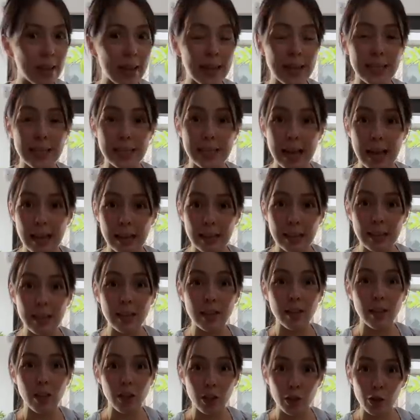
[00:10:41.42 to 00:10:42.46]
exactly
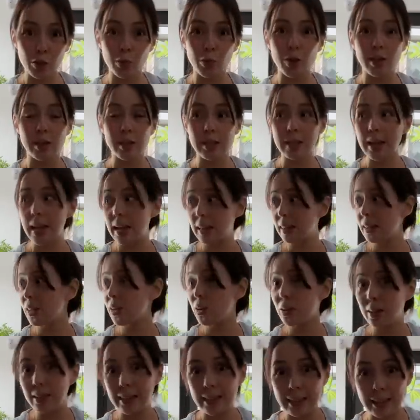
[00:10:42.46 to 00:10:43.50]
the artwork that Ate
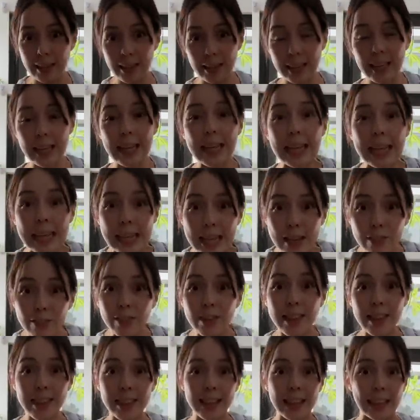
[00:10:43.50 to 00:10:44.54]
Ollie did.
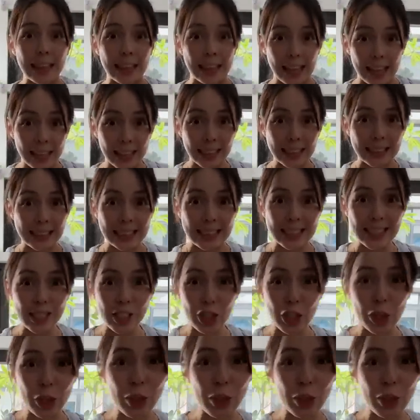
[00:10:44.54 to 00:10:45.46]
Even the letters. I'll show